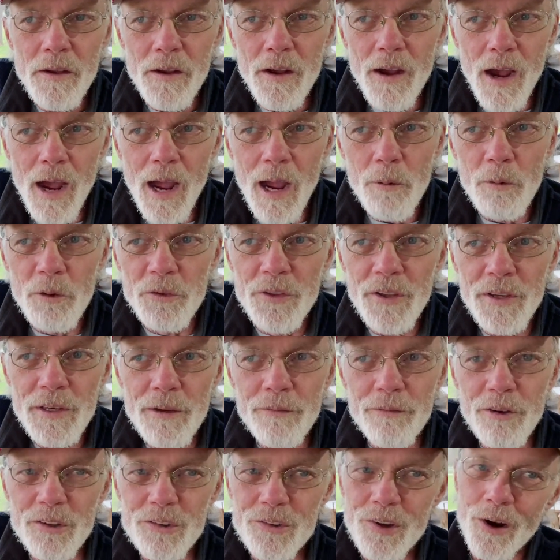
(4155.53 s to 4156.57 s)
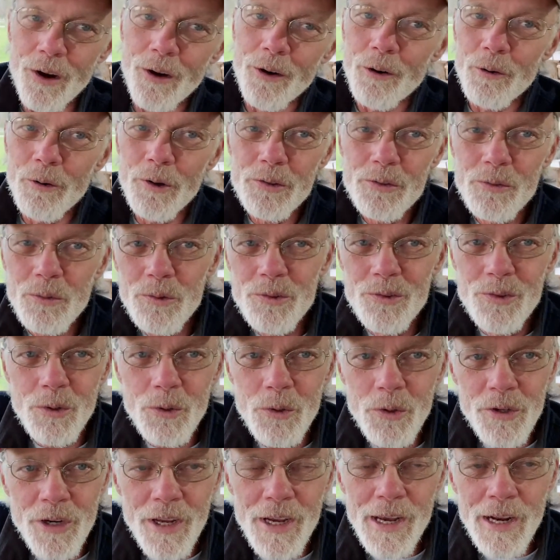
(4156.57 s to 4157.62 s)
I would think if a terrorist was
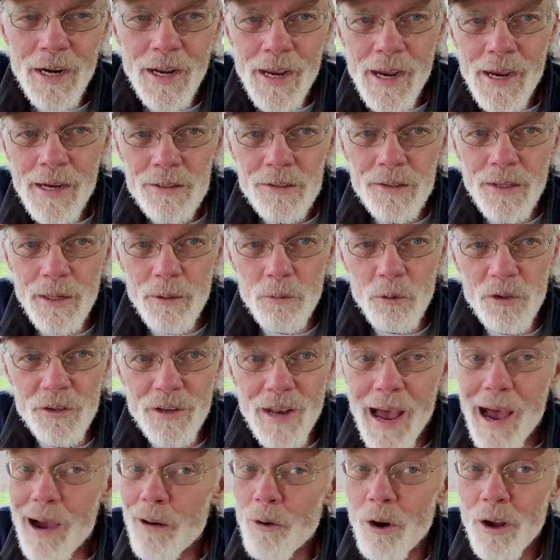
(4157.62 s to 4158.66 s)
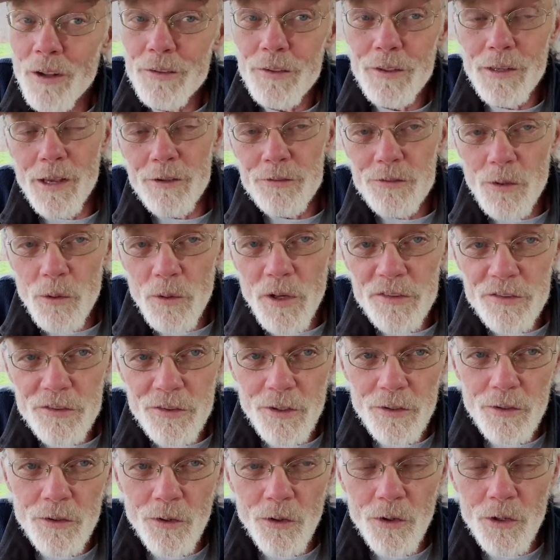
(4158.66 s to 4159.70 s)
doing that act, they would not want the SOS
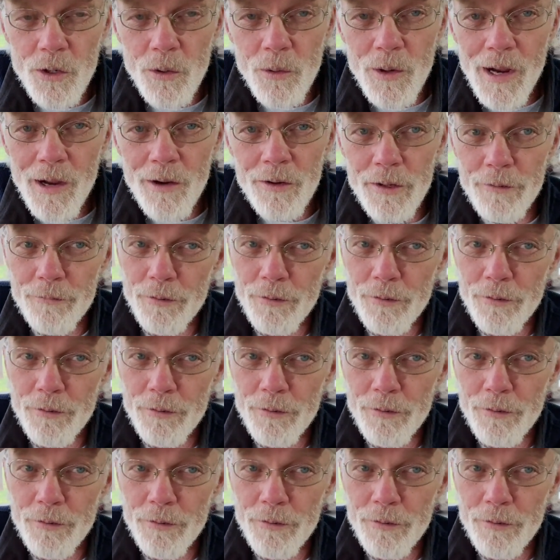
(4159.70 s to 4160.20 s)
signal to go out.